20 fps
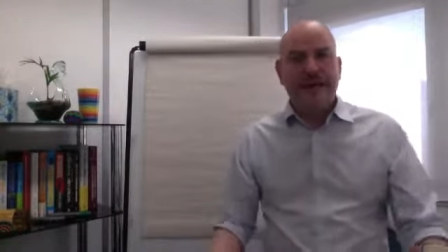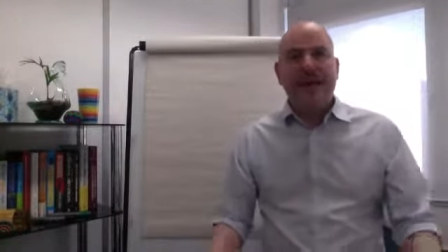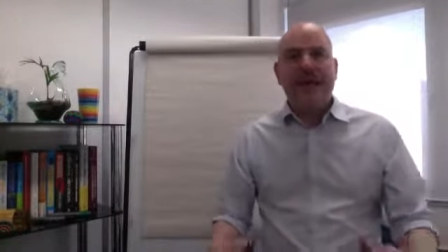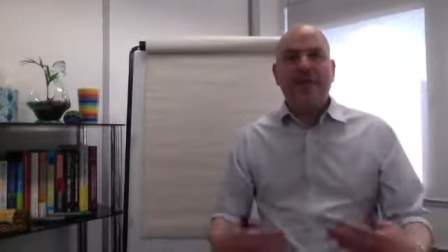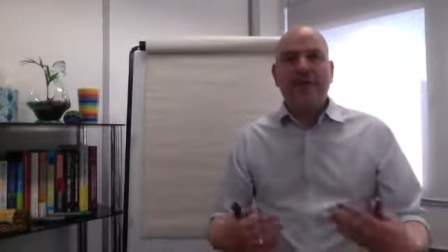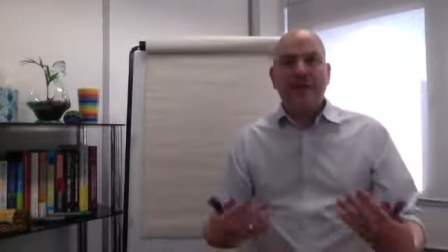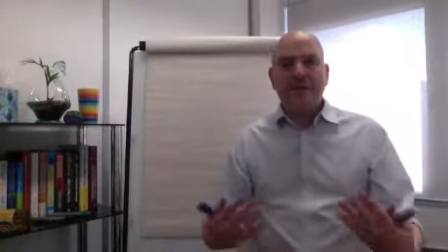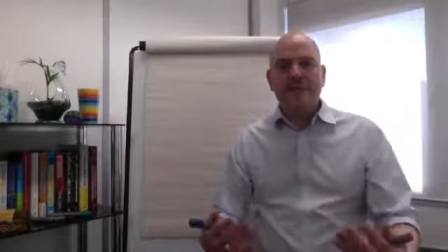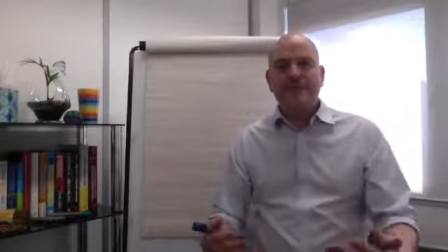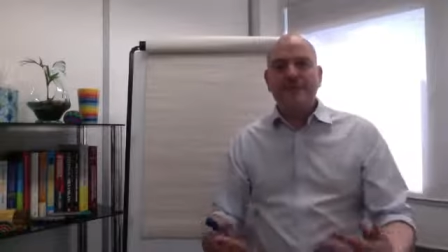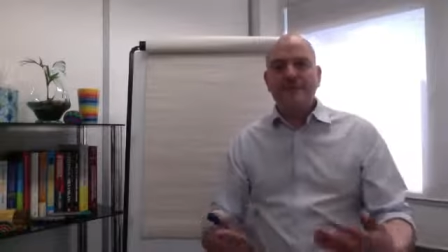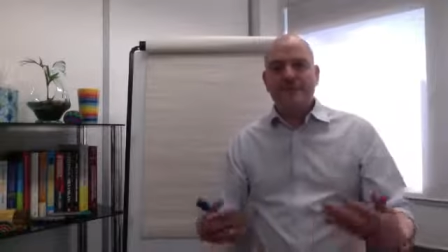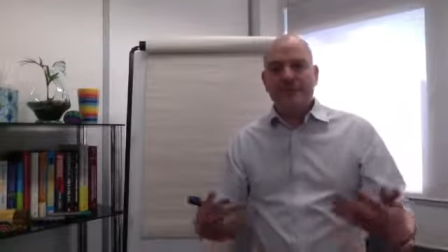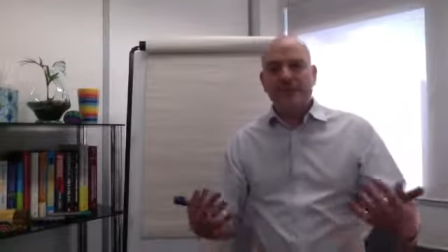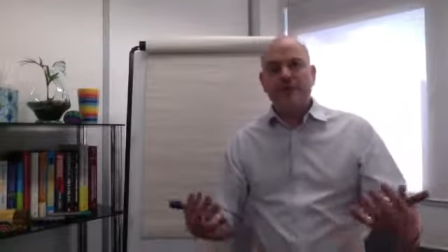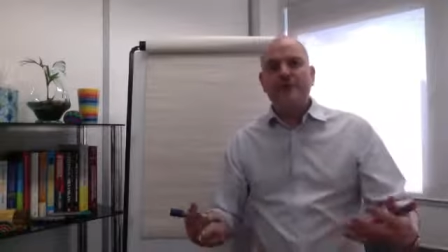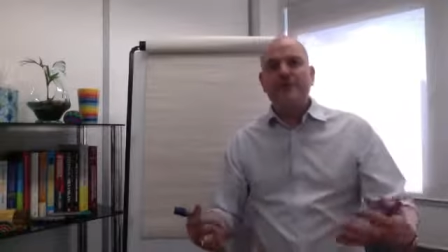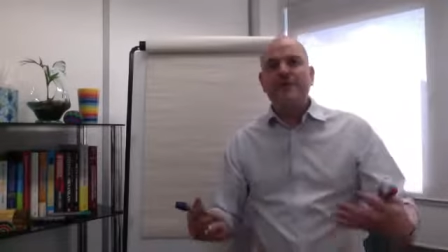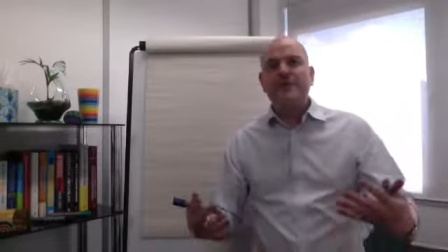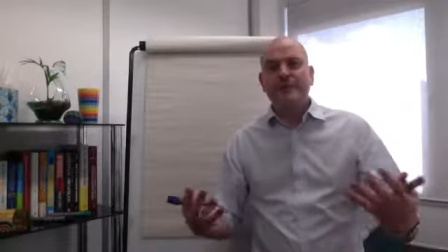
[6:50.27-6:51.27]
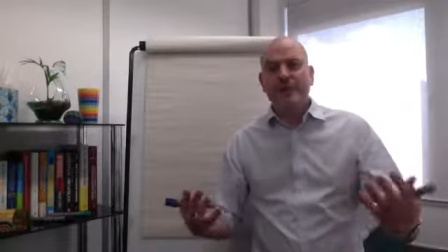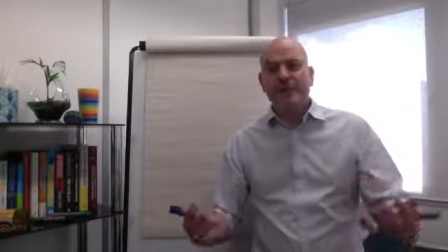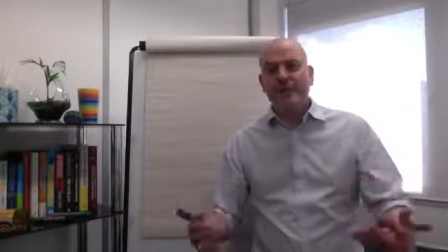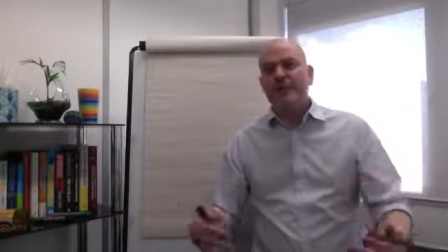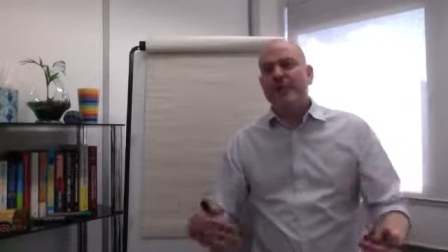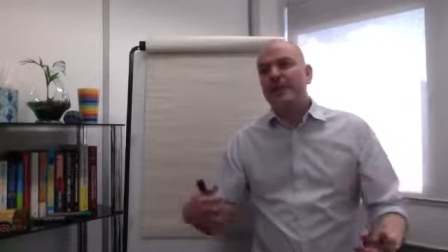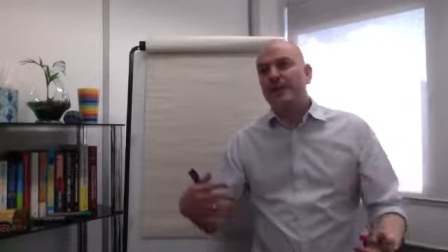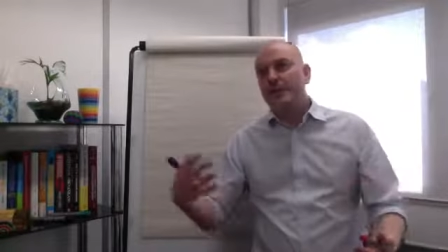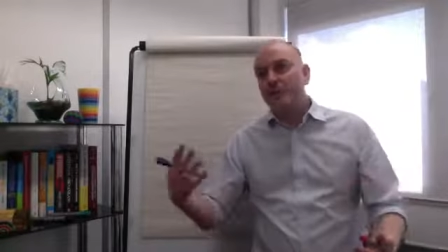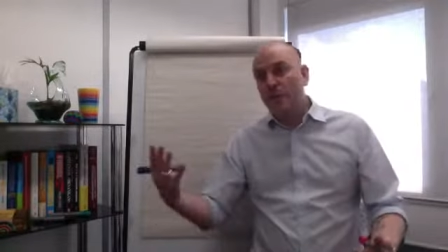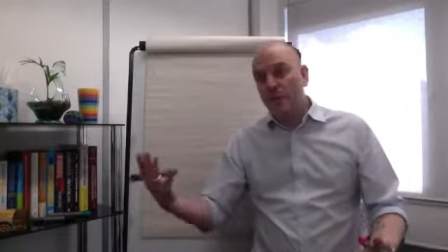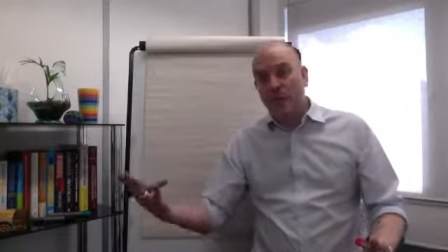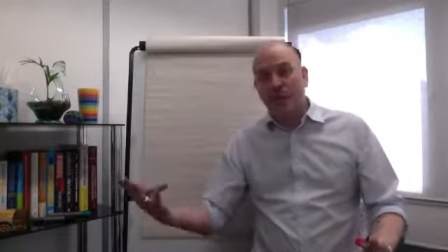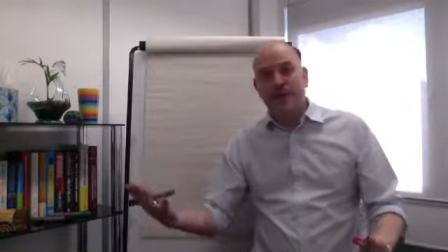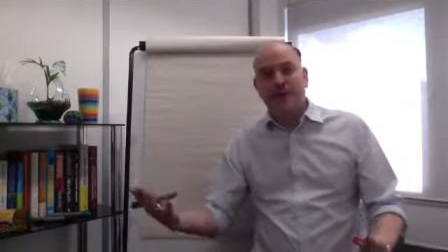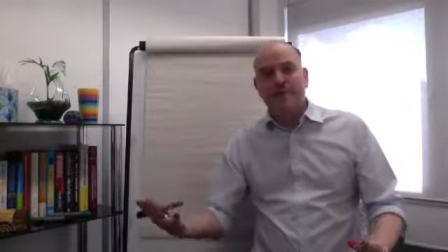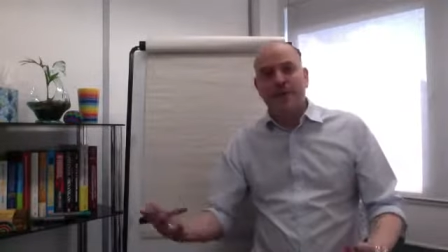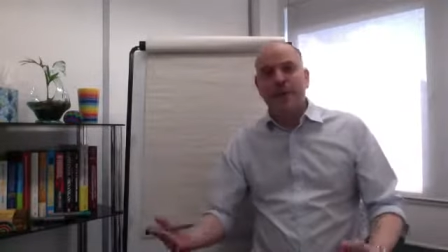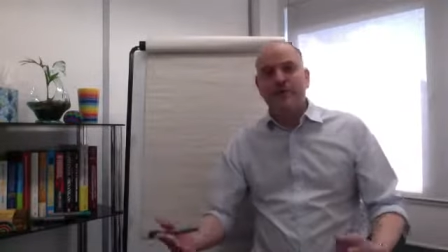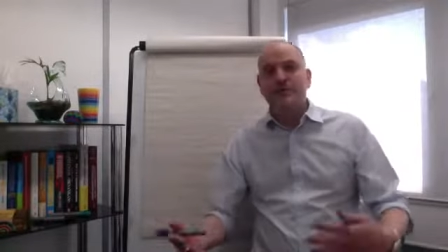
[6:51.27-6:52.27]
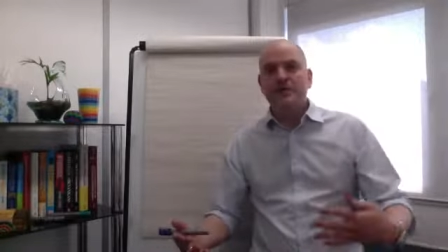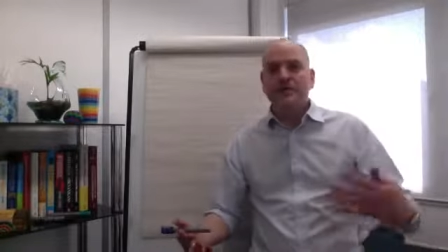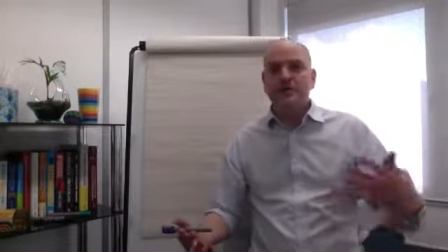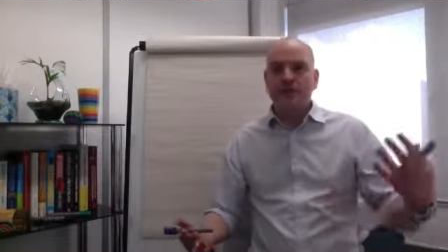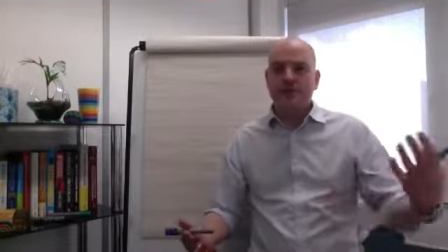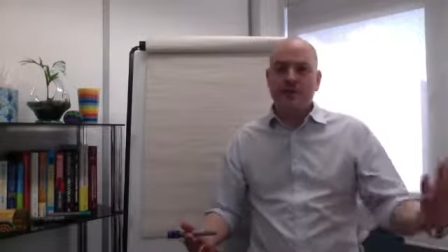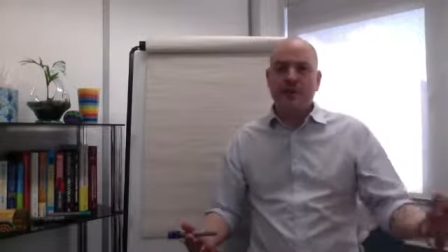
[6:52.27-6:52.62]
and they feel that feeling one emotion or